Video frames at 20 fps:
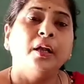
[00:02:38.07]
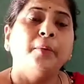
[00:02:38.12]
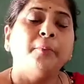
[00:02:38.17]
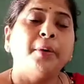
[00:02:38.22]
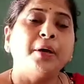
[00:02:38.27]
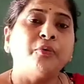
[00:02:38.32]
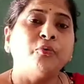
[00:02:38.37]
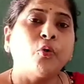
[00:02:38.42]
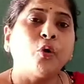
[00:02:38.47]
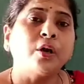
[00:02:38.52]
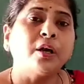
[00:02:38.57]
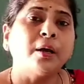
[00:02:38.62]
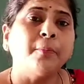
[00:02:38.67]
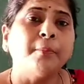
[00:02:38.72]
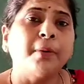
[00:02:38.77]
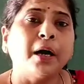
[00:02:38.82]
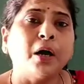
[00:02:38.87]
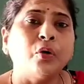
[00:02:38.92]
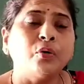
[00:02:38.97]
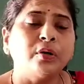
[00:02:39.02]
But what
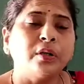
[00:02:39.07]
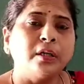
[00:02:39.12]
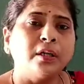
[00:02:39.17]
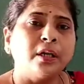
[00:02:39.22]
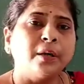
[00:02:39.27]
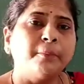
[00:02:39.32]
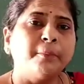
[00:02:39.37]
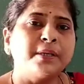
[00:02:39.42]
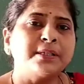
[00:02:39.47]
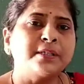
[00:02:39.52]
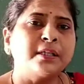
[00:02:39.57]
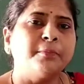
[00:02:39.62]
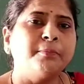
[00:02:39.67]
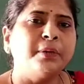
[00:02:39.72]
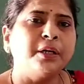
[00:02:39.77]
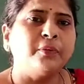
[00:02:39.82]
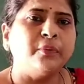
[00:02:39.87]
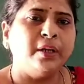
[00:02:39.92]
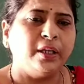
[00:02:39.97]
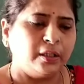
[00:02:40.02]
about the numbers in
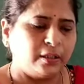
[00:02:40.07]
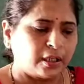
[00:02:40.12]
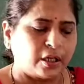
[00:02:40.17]
between?